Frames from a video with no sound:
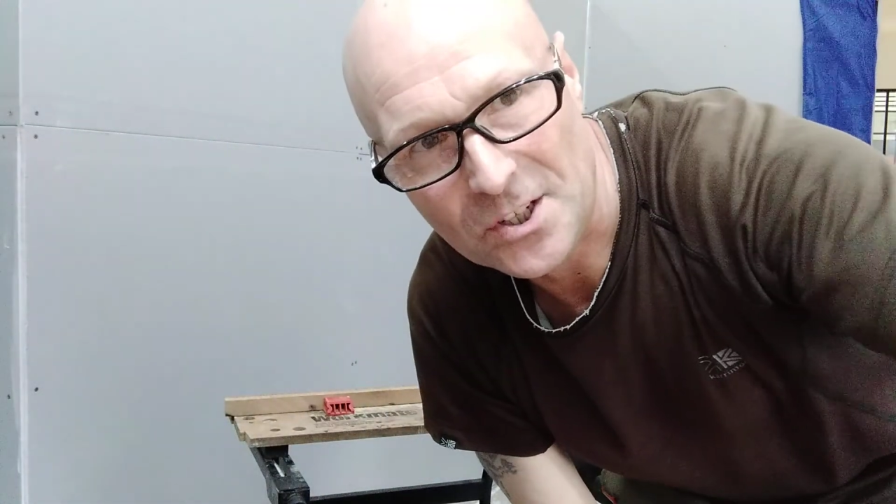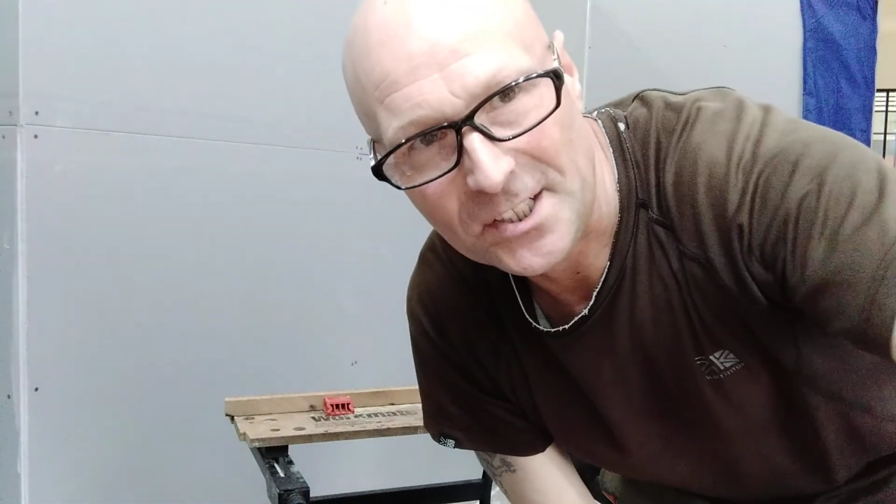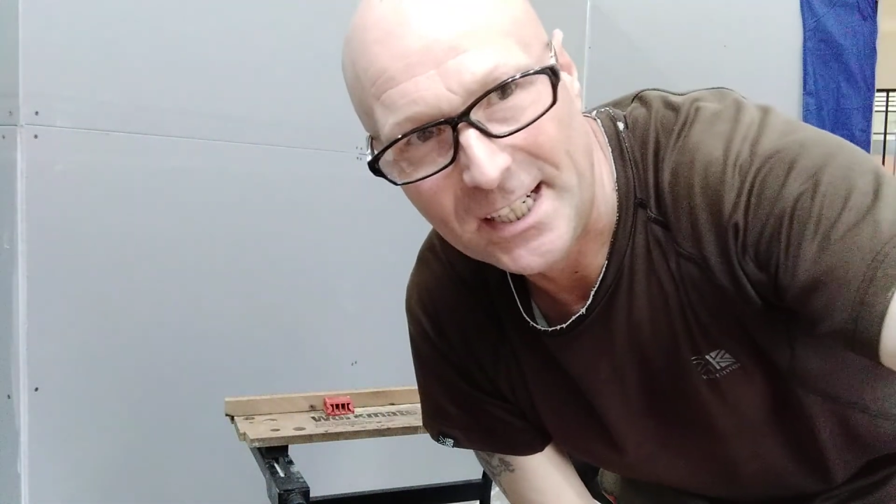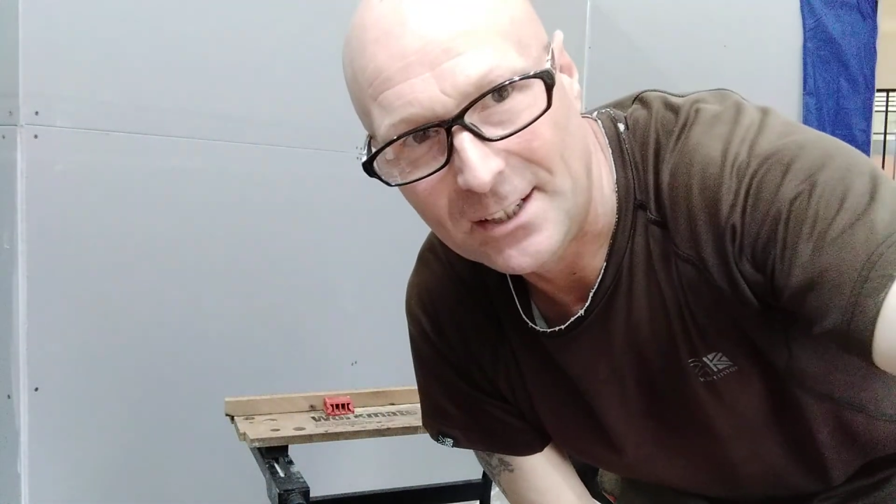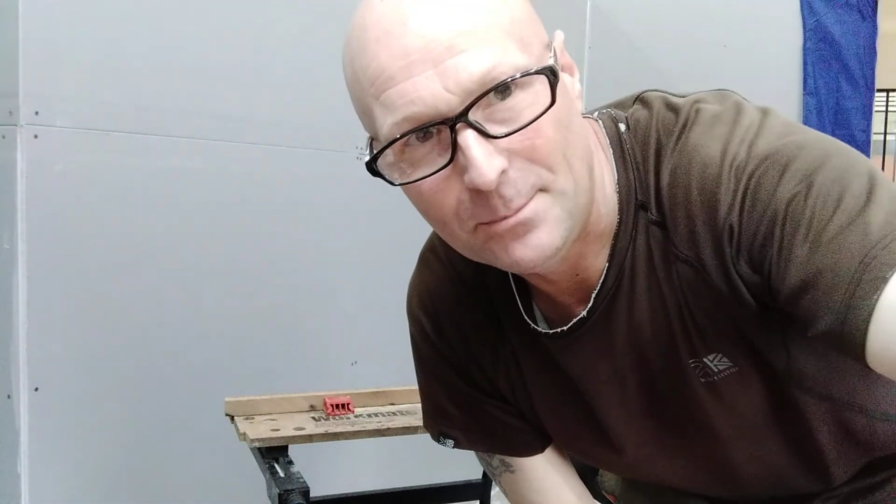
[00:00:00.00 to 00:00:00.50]

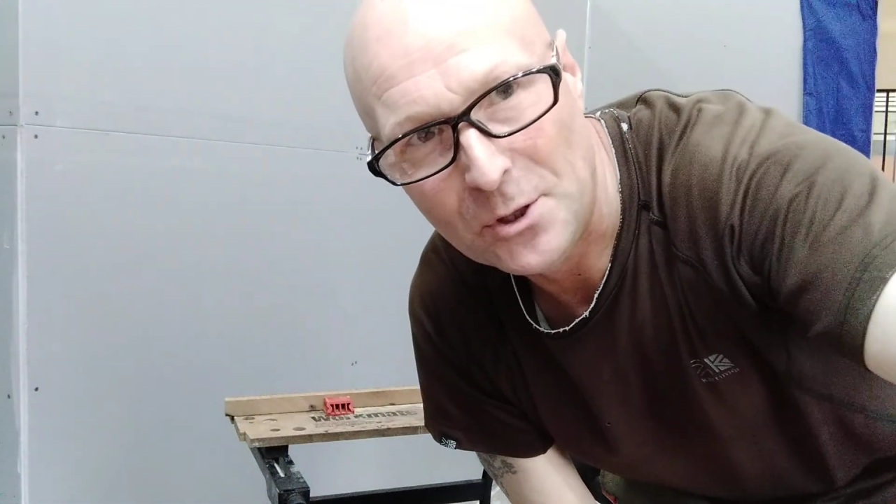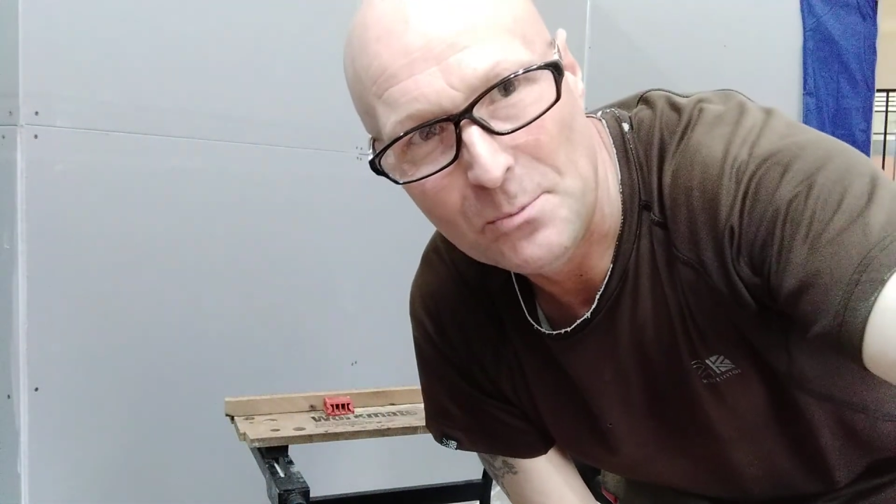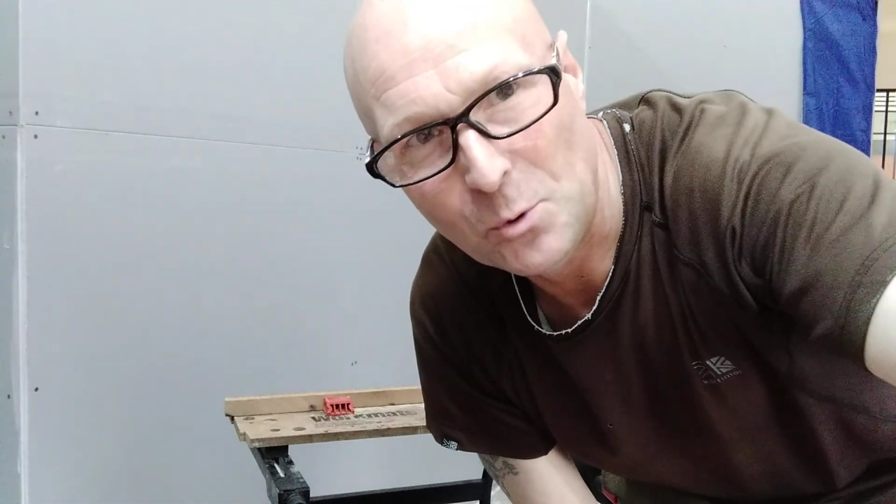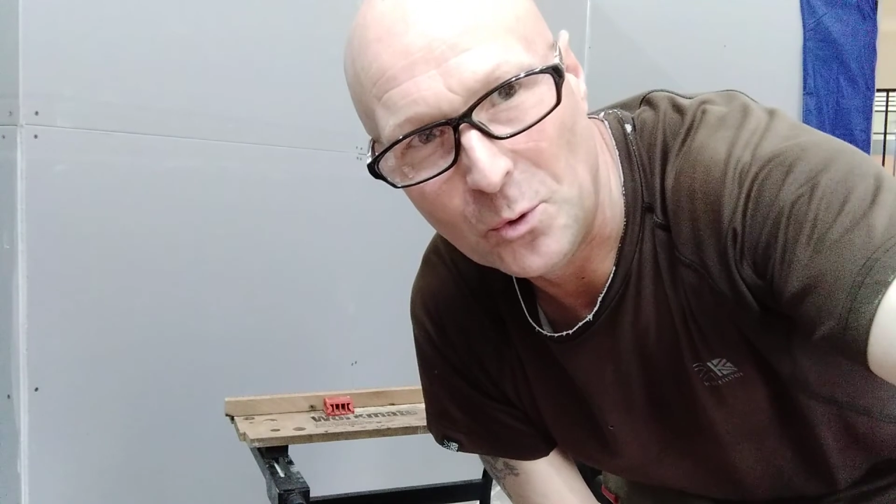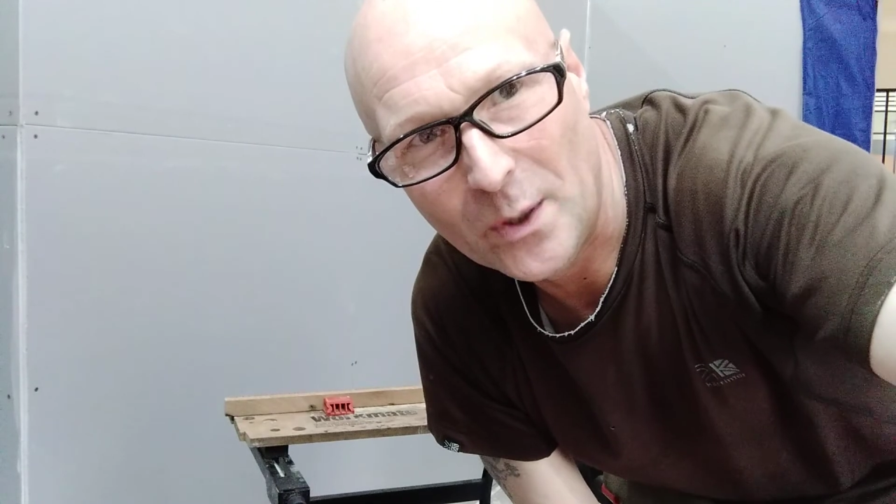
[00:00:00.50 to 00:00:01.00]
need. I'll put them
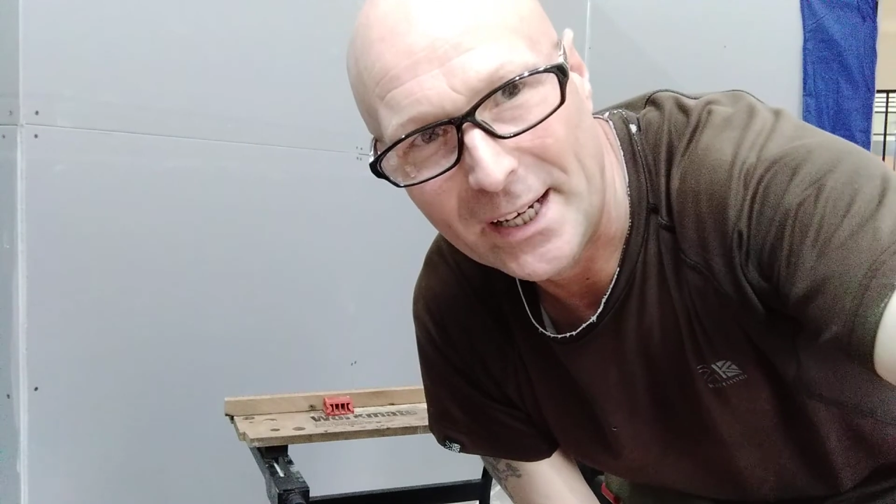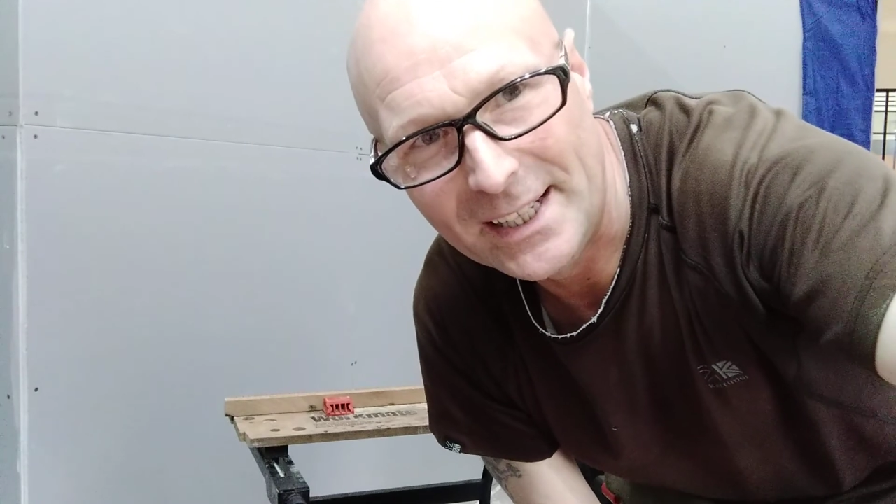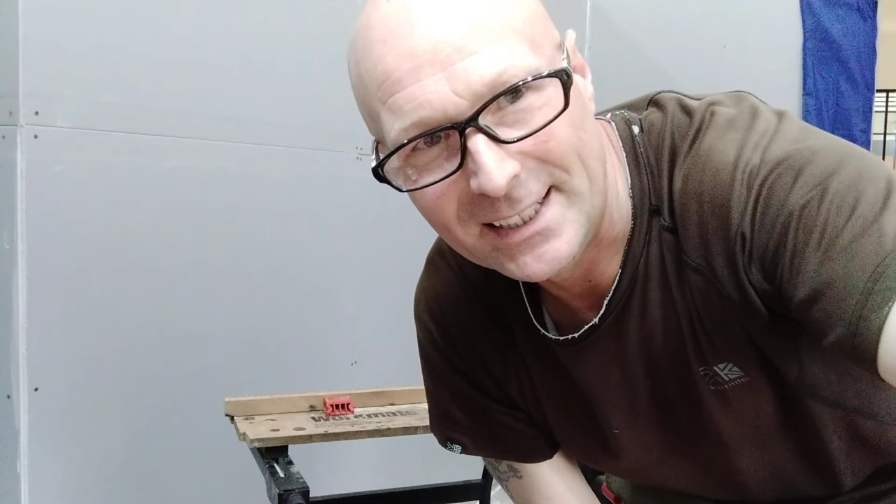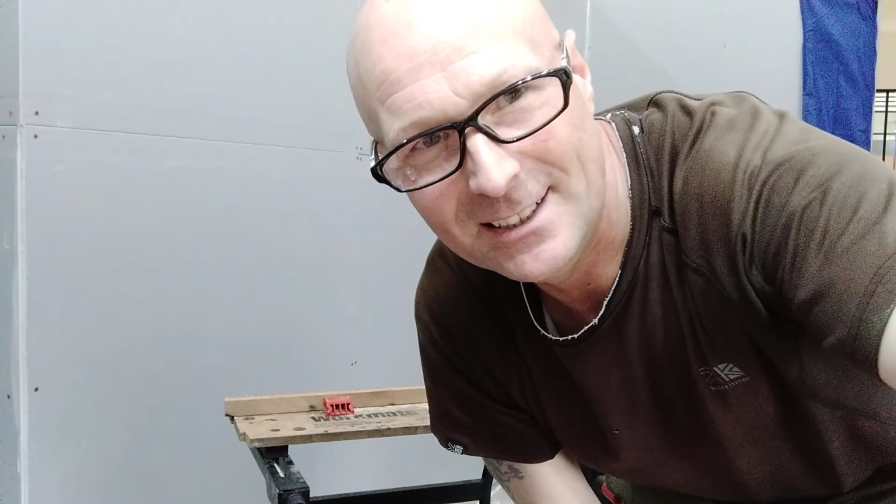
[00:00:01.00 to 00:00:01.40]
all away.